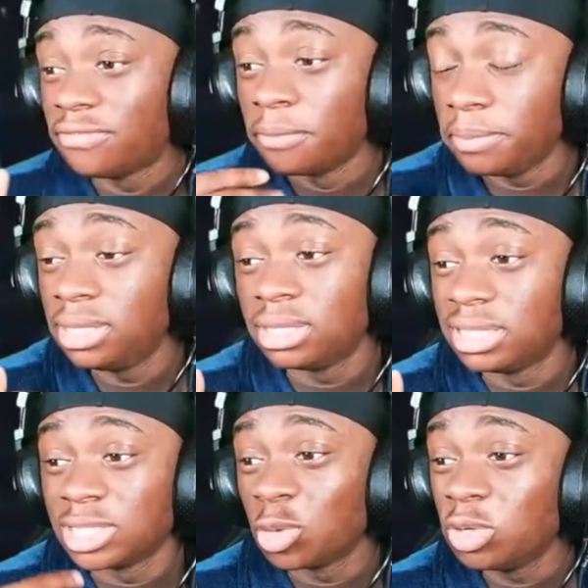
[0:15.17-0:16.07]
For me,
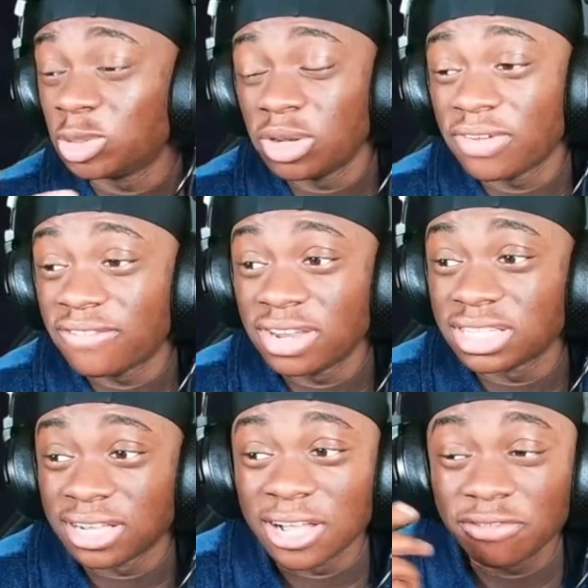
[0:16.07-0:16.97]
there's only twenty-five letters
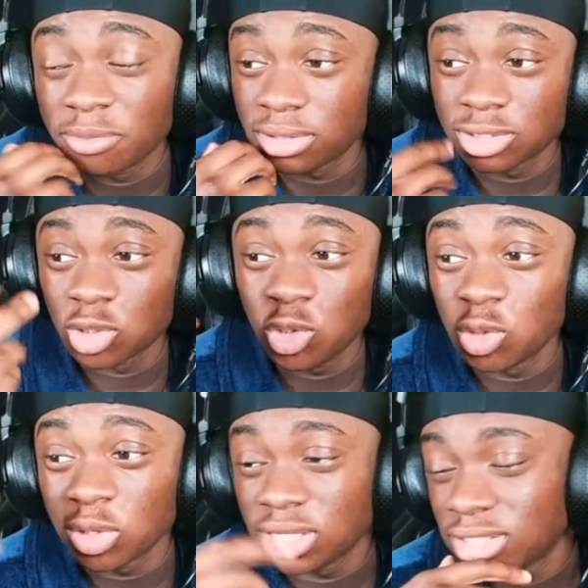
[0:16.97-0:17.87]
in the alphabet because Q
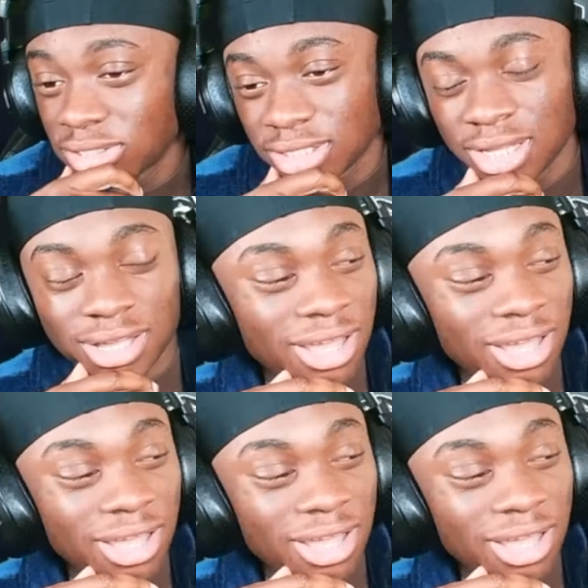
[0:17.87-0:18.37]
don't exist.